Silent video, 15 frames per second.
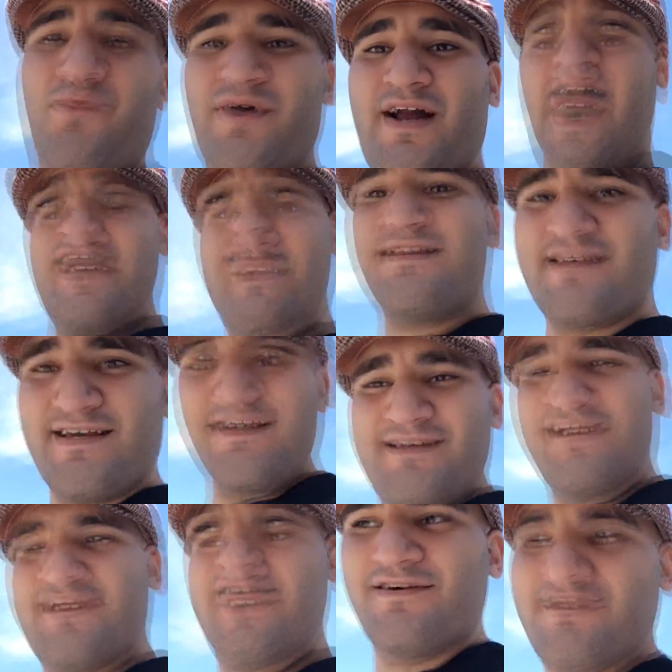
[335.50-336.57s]
What I
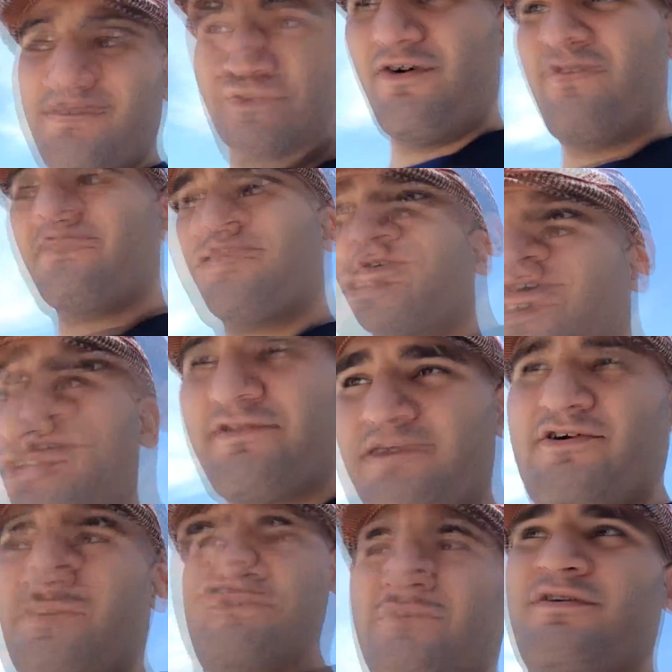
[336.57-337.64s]
think overall
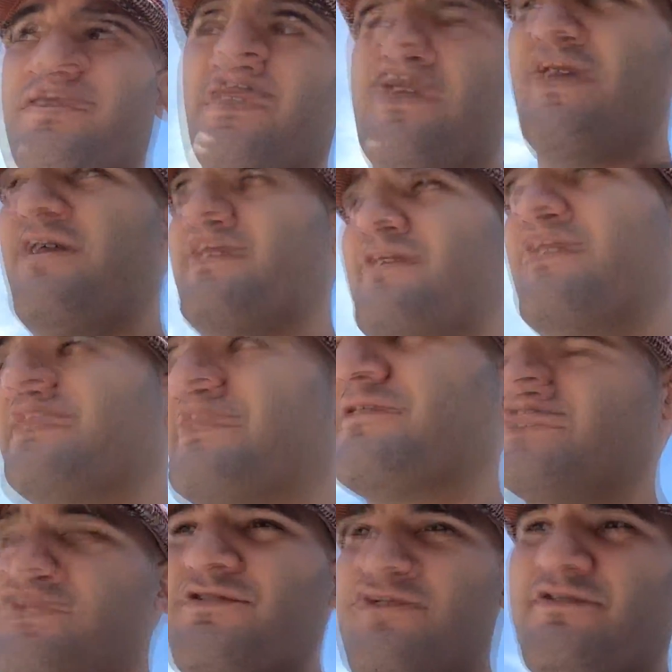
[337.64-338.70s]
though, the
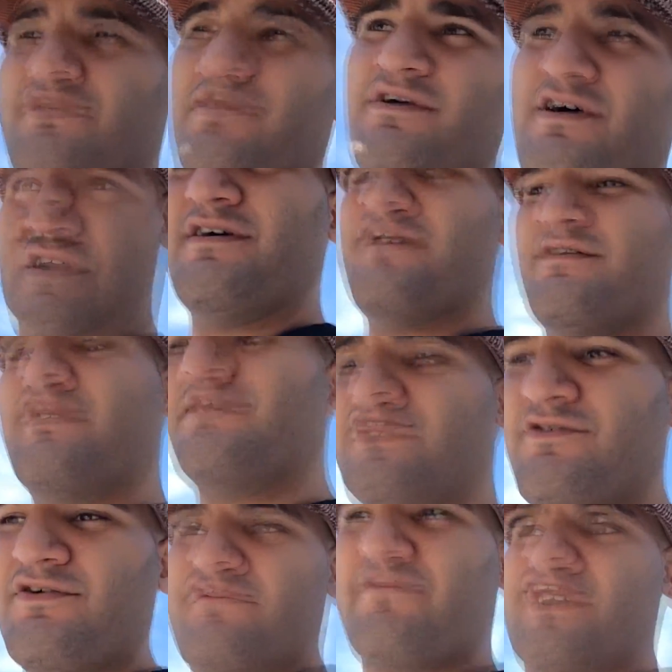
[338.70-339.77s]
New York
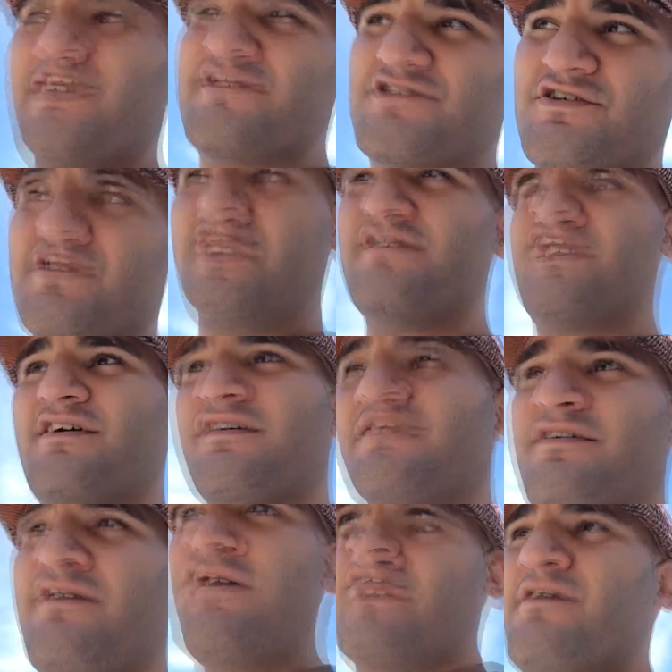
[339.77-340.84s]
fries chili dog
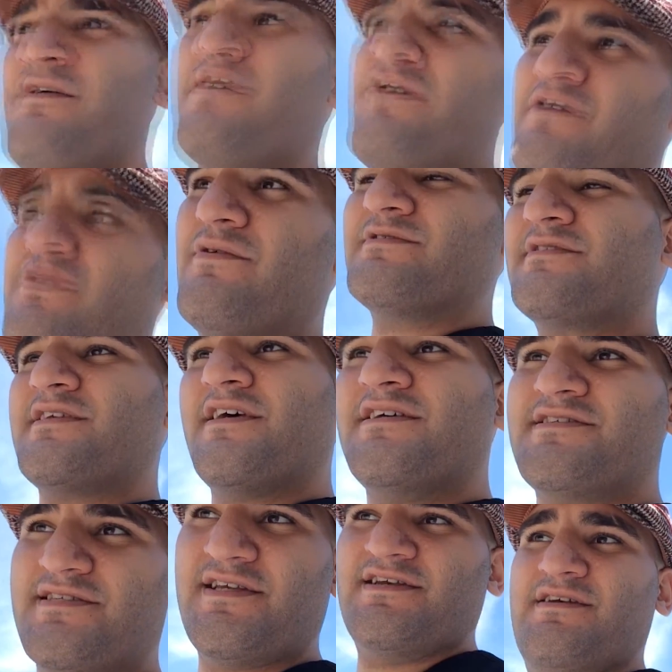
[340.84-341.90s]
was
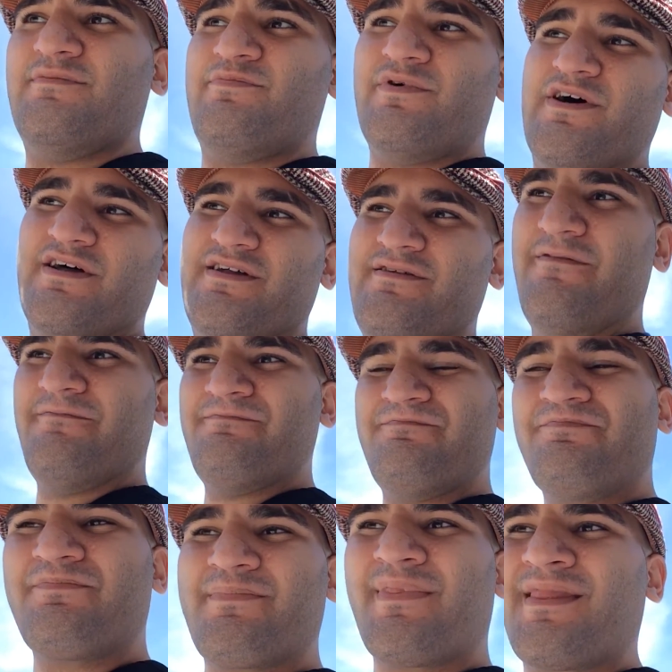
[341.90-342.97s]
tasty, but
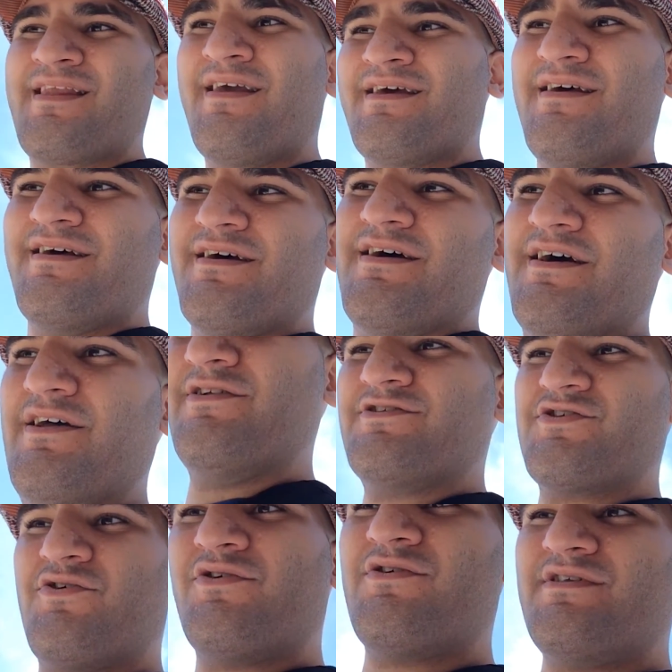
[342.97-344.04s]
in
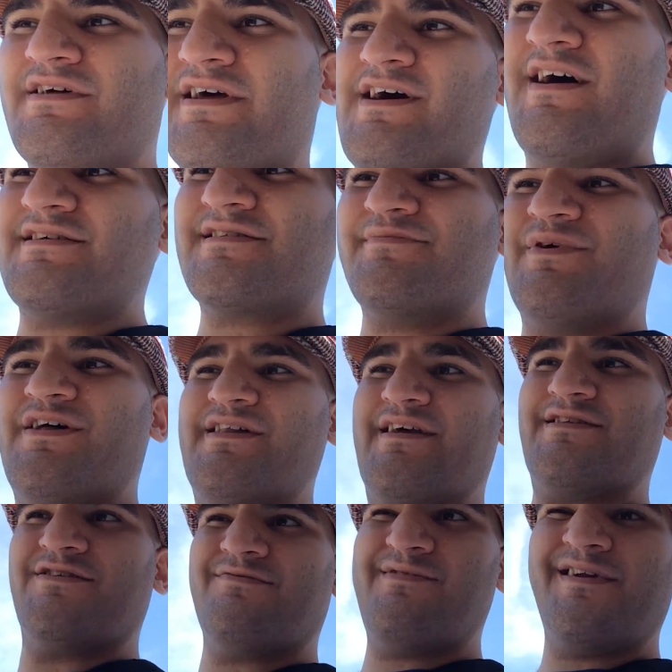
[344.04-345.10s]
total it cost about
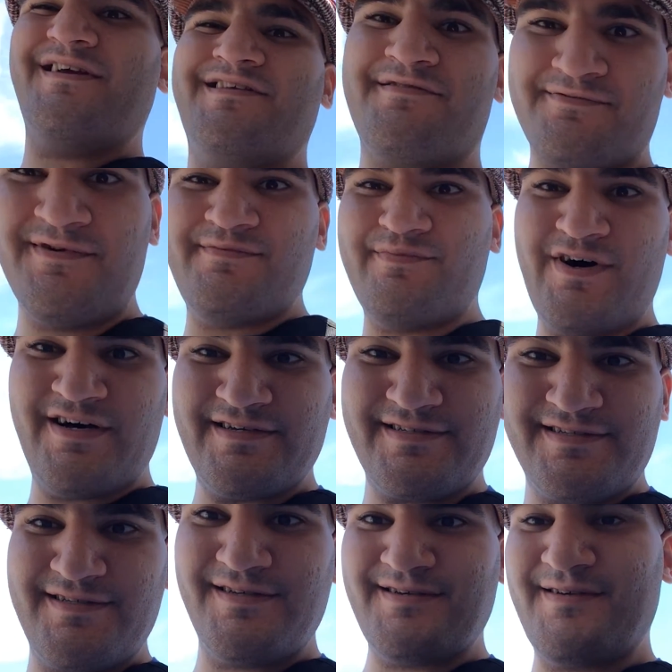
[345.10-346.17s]
like 23
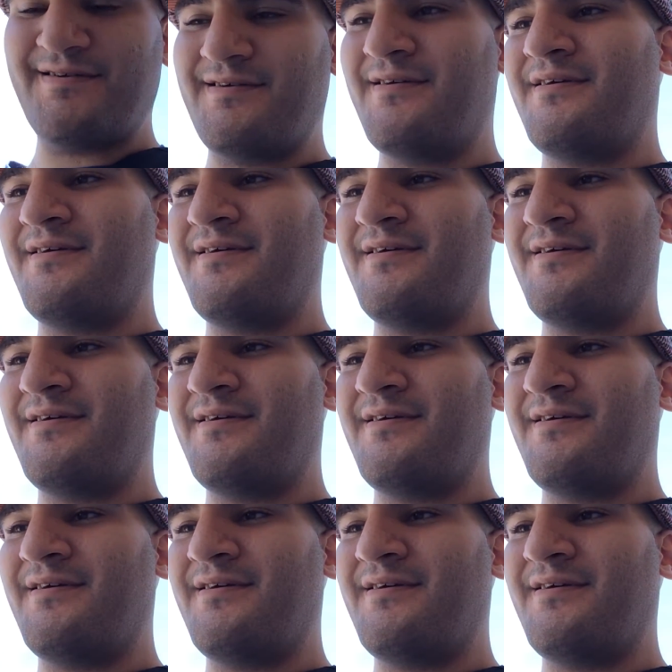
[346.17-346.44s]
bucks.